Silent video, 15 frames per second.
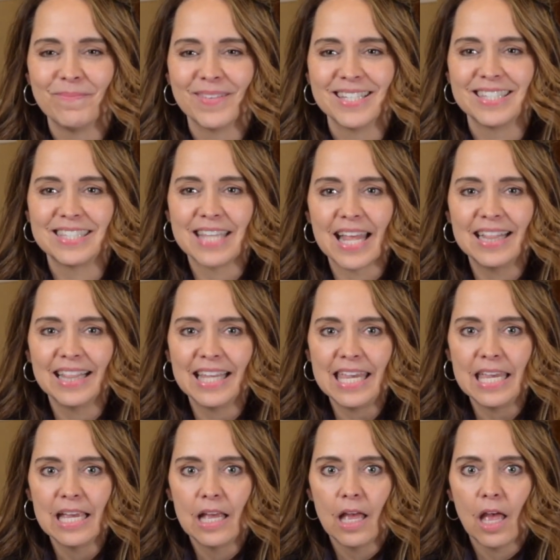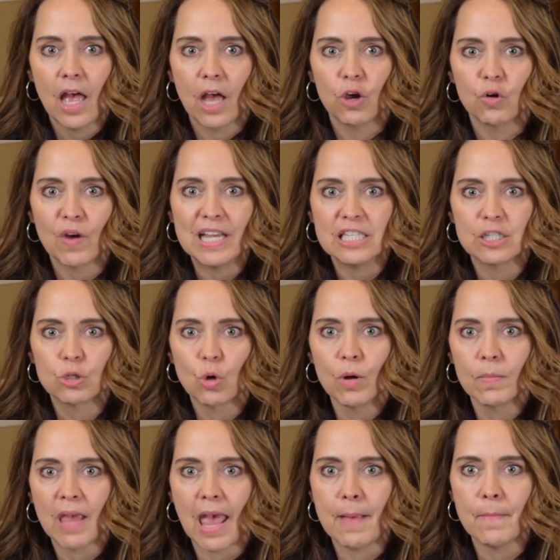Suddenly, a great
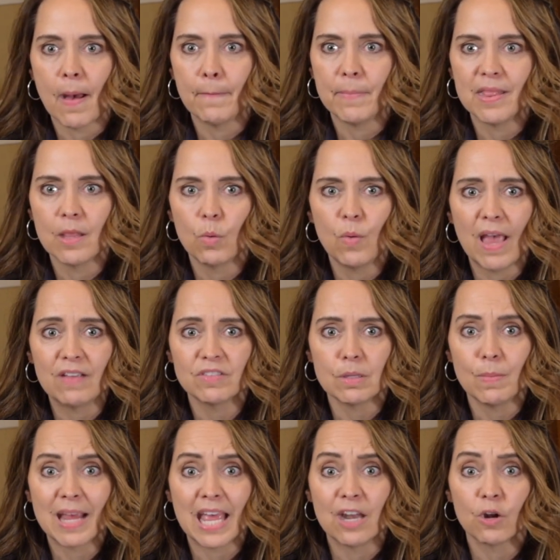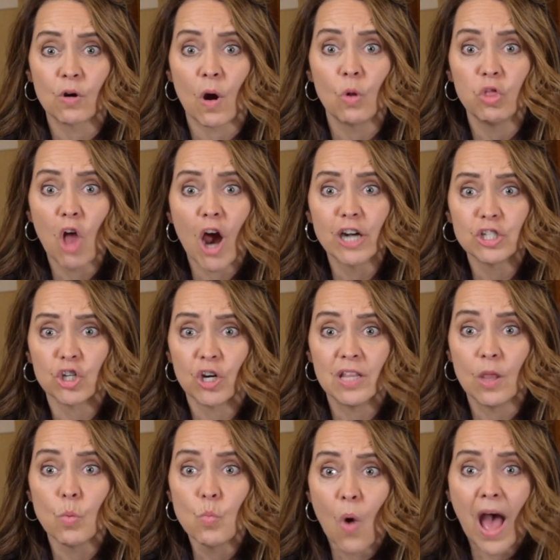storm came up and the waves began to grow larger and
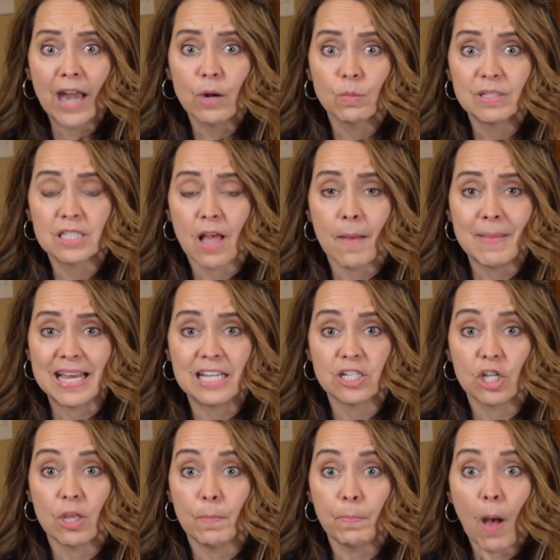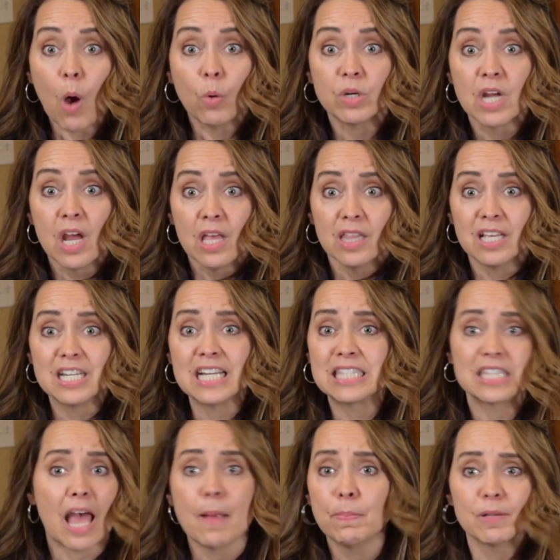the water was coming into the boat. The
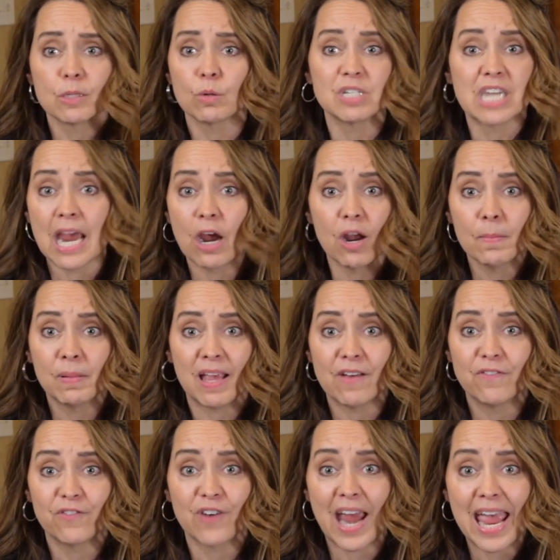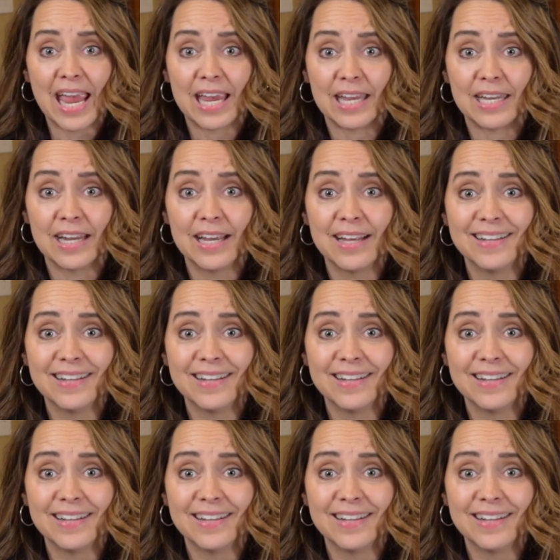disciples were terribly afraid.